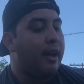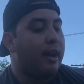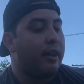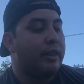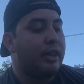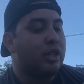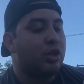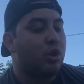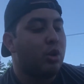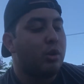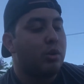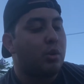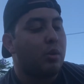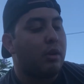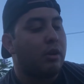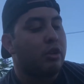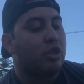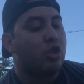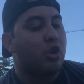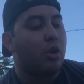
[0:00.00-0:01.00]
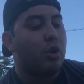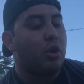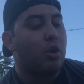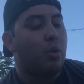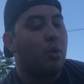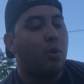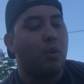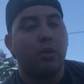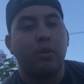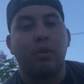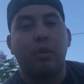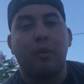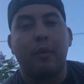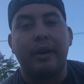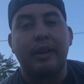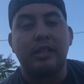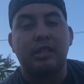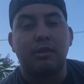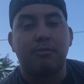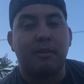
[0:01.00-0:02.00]
These screws will show you the
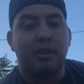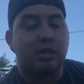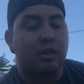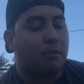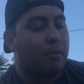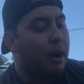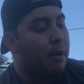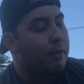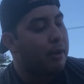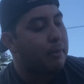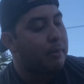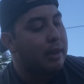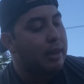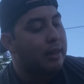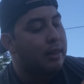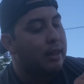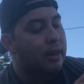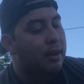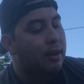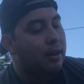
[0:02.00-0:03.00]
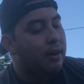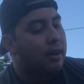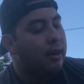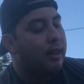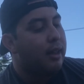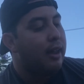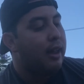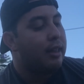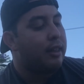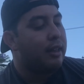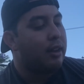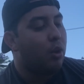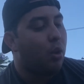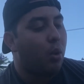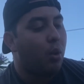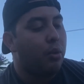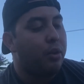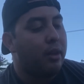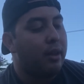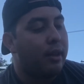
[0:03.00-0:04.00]
way it's supposed to properly be in there, and then
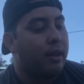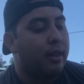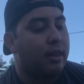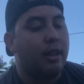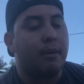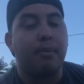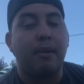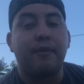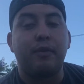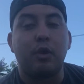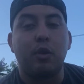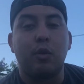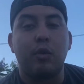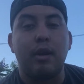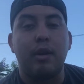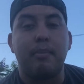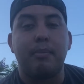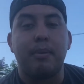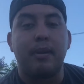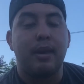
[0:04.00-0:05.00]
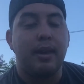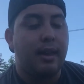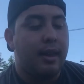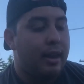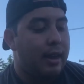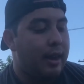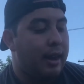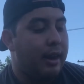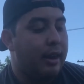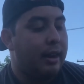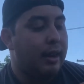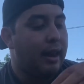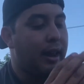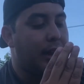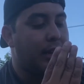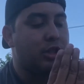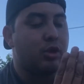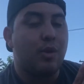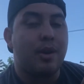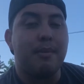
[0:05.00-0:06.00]
hold the Buffalo grip in
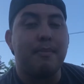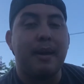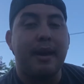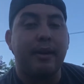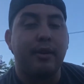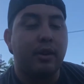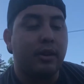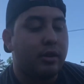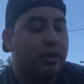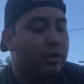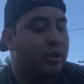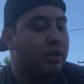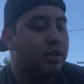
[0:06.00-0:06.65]
a straight manner.